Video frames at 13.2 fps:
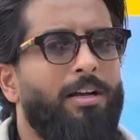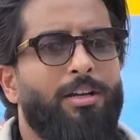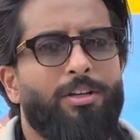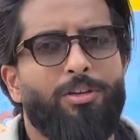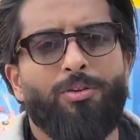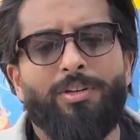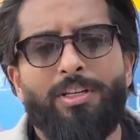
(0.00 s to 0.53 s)

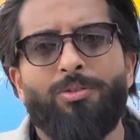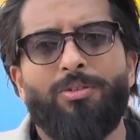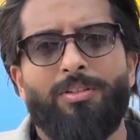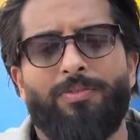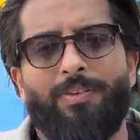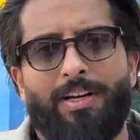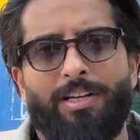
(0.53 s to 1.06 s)
You need to
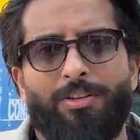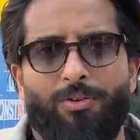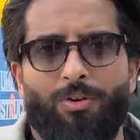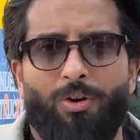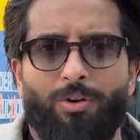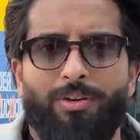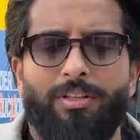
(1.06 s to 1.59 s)
define your
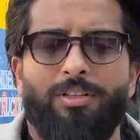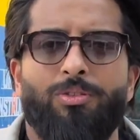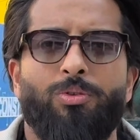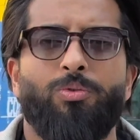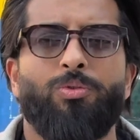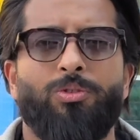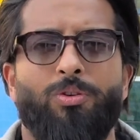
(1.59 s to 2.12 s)
audience.
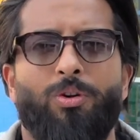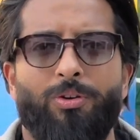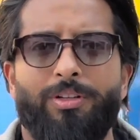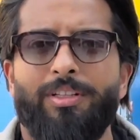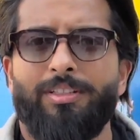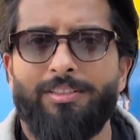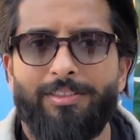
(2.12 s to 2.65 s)
Who's your
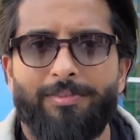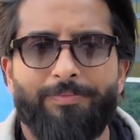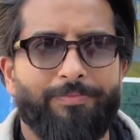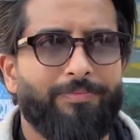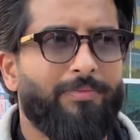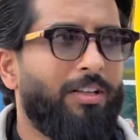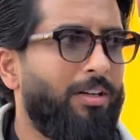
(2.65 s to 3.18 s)
audience?
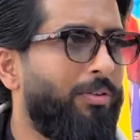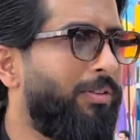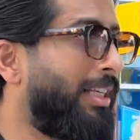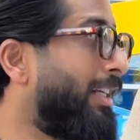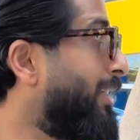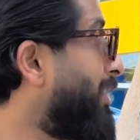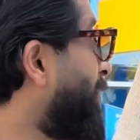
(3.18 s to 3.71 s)
Now,
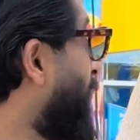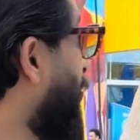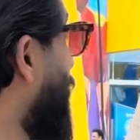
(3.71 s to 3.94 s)
what